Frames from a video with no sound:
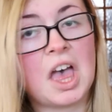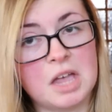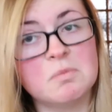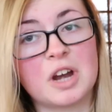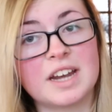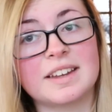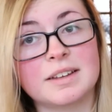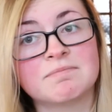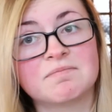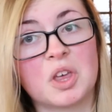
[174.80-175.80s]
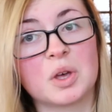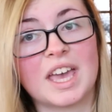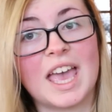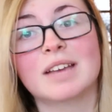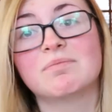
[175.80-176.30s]
I'm ready,
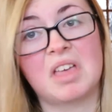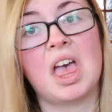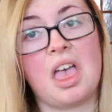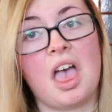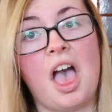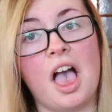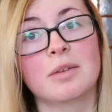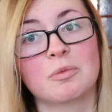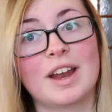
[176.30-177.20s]
okay. I'm